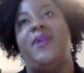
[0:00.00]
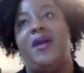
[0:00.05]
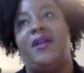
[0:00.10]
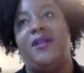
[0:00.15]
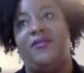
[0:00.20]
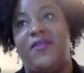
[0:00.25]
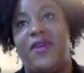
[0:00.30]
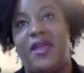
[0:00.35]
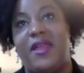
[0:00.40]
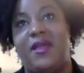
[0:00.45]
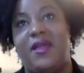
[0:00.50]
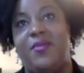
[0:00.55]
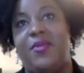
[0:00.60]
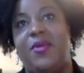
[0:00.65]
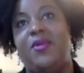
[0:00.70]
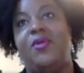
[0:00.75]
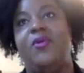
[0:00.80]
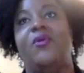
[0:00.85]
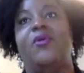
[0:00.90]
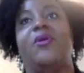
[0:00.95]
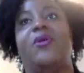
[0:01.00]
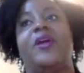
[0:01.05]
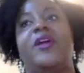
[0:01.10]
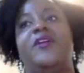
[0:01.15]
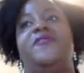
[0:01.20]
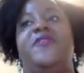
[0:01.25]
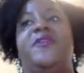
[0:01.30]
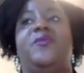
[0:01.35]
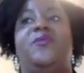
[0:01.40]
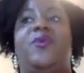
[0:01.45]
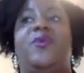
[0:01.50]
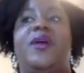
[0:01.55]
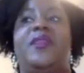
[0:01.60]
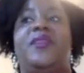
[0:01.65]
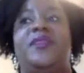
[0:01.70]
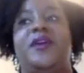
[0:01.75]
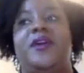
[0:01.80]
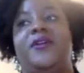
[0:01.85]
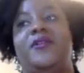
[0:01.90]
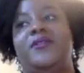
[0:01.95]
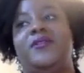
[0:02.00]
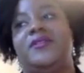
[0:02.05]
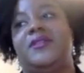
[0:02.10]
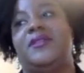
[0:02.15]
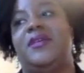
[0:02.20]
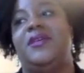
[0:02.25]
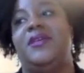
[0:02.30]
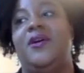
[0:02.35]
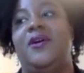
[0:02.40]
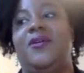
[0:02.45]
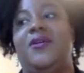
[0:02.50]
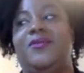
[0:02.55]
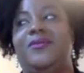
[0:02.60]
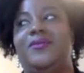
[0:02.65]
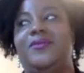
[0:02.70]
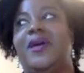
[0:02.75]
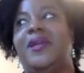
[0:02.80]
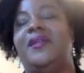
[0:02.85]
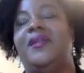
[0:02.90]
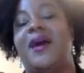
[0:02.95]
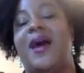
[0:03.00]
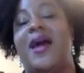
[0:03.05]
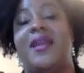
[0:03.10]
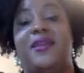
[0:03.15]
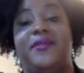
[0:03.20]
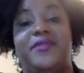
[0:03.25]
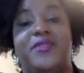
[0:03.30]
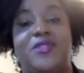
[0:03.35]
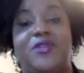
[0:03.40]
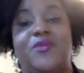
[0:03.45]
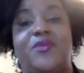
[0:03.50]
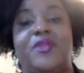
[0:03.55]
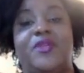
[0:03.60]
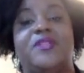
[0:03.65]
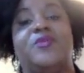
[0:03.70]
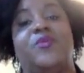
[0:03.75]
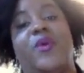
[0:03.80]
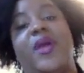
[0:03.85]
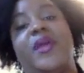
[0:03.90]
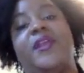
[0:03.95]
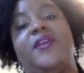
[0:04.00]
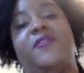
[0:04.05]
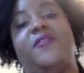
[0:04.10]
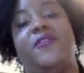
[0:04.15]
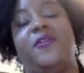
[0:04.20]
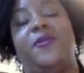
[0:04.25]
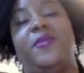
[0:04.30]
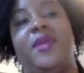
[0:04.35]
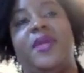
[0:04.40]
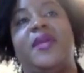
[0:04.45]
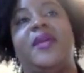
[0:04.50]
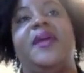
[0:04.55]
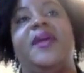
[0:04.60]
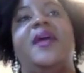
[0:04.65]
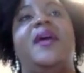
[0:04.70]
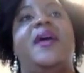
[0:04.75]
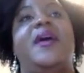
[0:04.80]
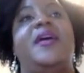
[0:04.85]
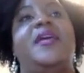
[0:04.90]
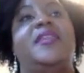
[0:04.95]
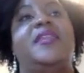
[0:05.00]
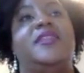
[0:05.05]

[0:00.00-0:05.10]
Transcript: available, or if and when there's, a line of students waiting for me, the